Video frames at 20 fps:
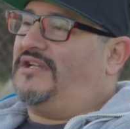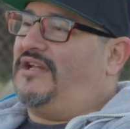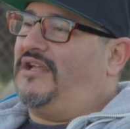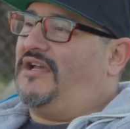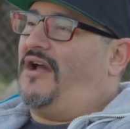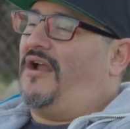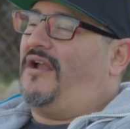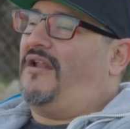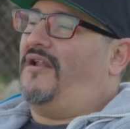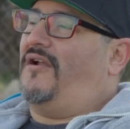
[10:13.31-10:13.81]
He
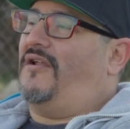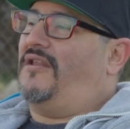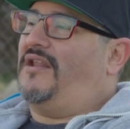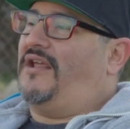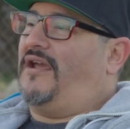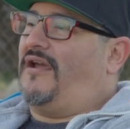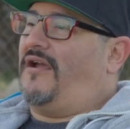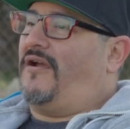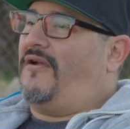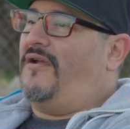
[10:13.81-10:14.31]
got it on
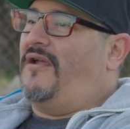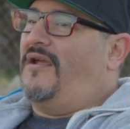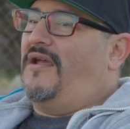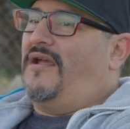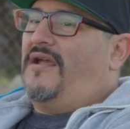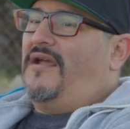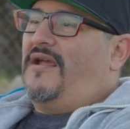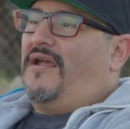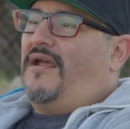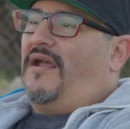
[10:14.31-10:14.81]
the air,
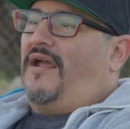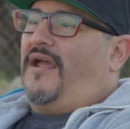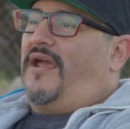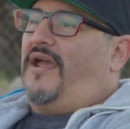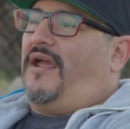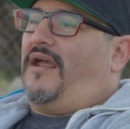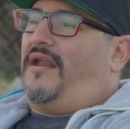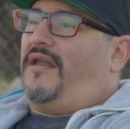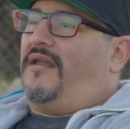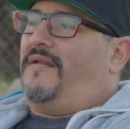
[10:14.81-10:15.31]

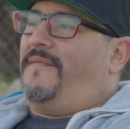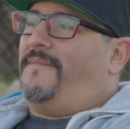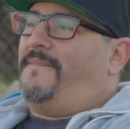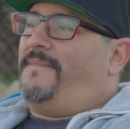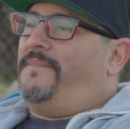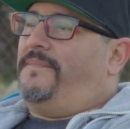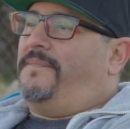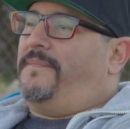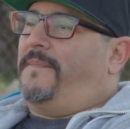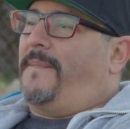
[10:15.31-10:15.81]
and
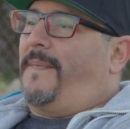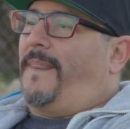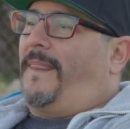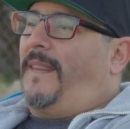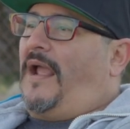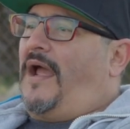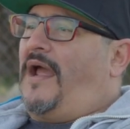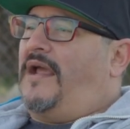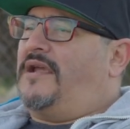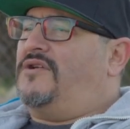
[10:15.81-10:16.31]

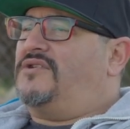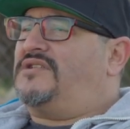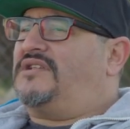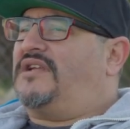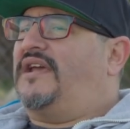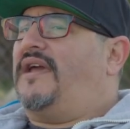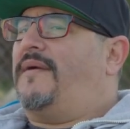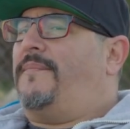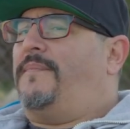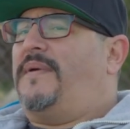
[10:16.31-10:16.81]
I used to
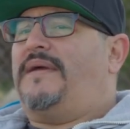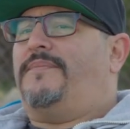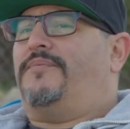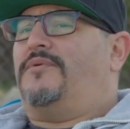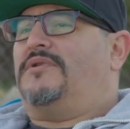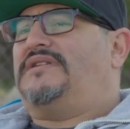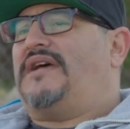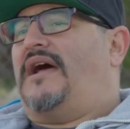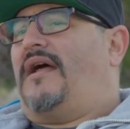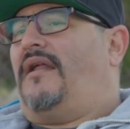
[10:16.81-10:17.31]
get people
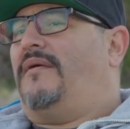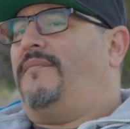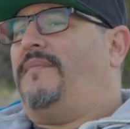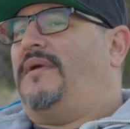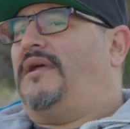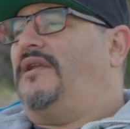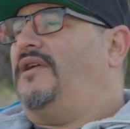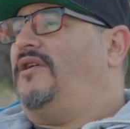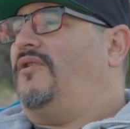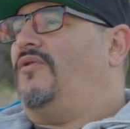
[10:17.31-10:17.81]
telling
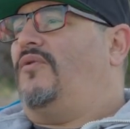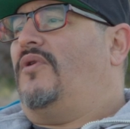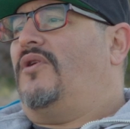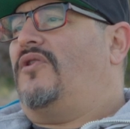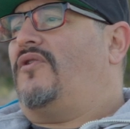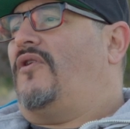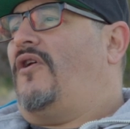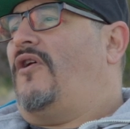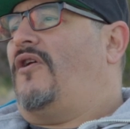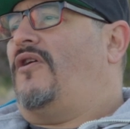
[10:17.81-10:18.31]
me,
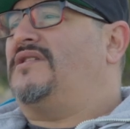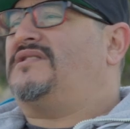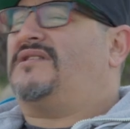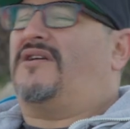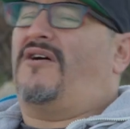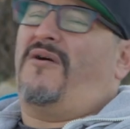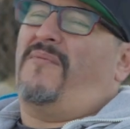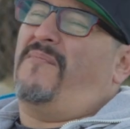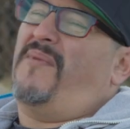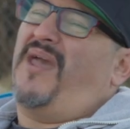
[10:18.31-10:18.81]
other artists,
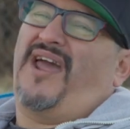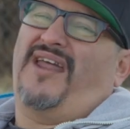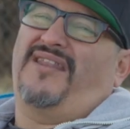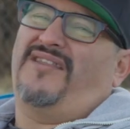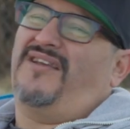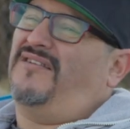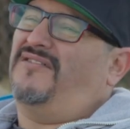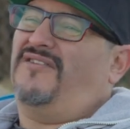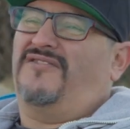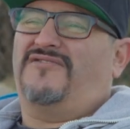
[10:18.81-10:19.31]
oh man,
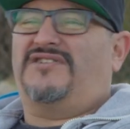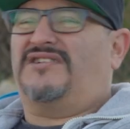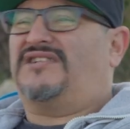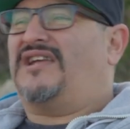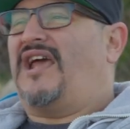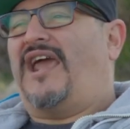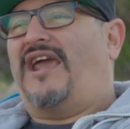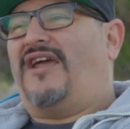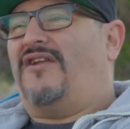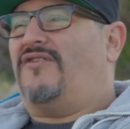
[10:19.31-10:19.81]
they're just
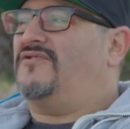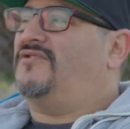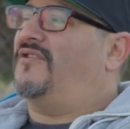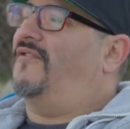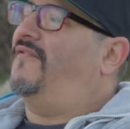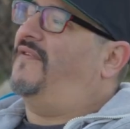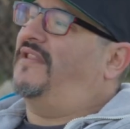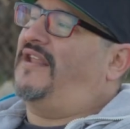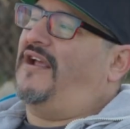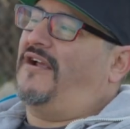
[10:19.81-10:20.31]
haters
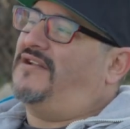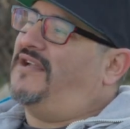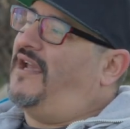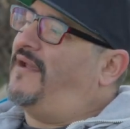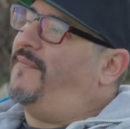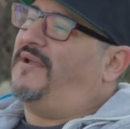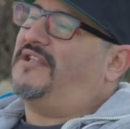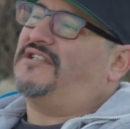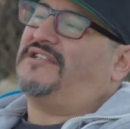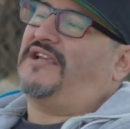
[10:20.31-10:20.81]
over there.
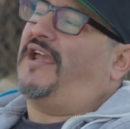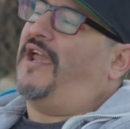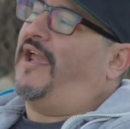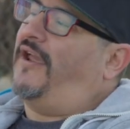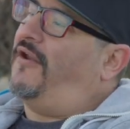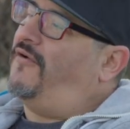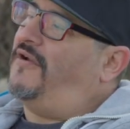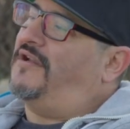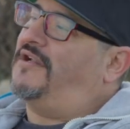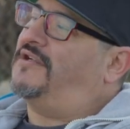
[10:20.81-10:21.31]
Damien's a
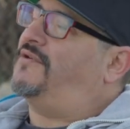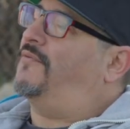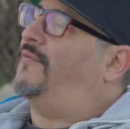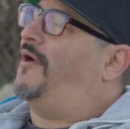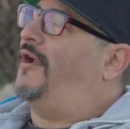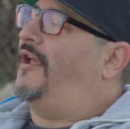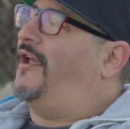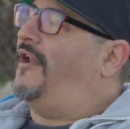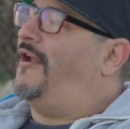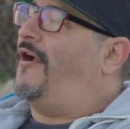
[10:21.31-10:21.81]
hater. He doesn't want
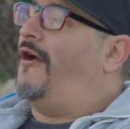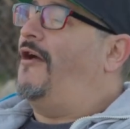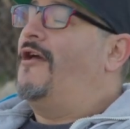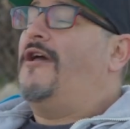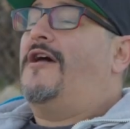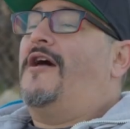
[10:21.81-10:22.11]
to get on.